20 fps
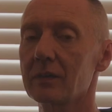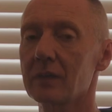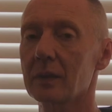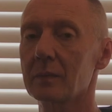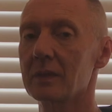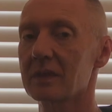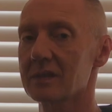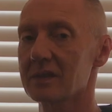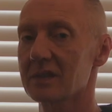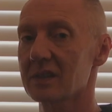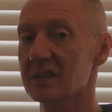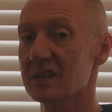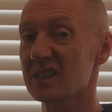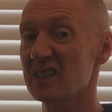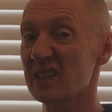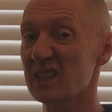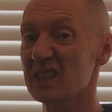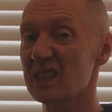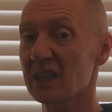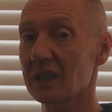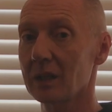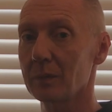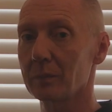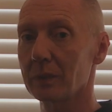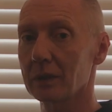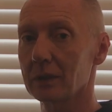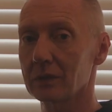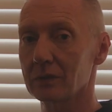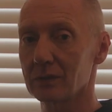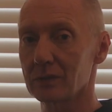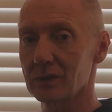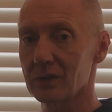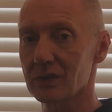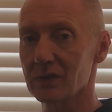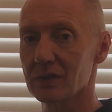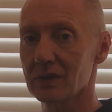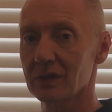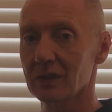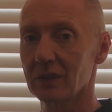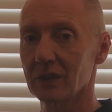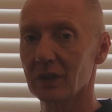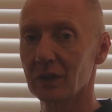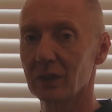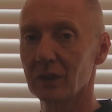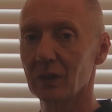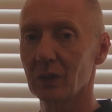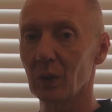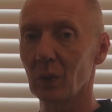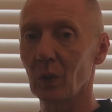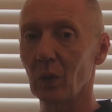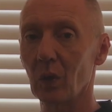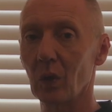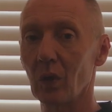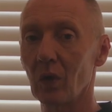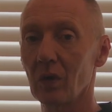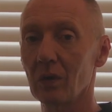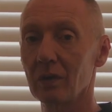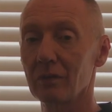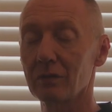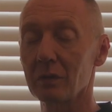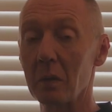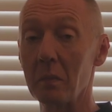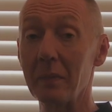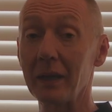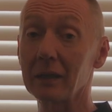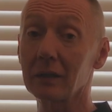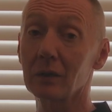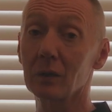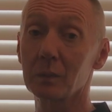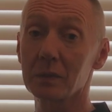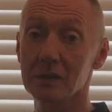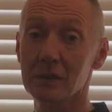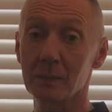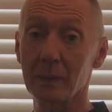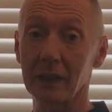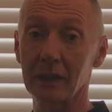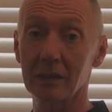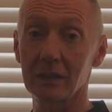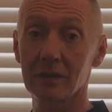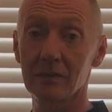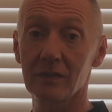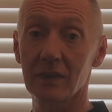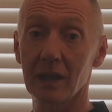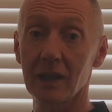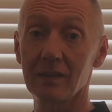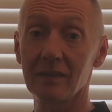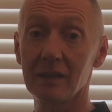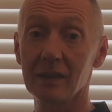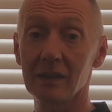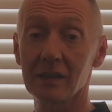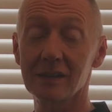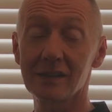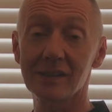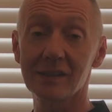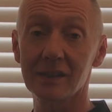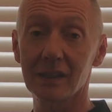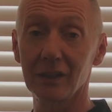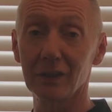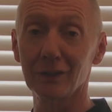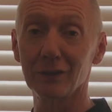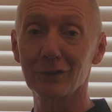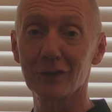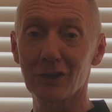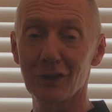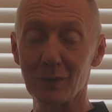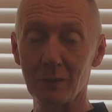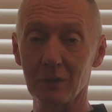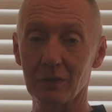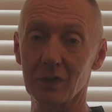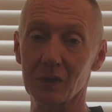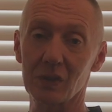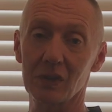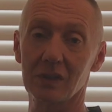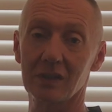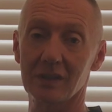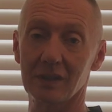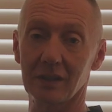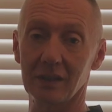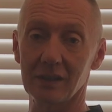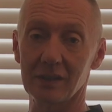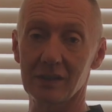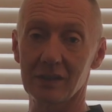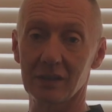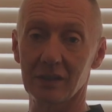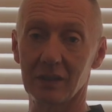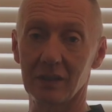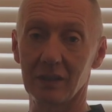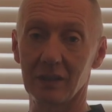of them as the sitting bones, or from a medical perspective, they're the ischial tuberosities.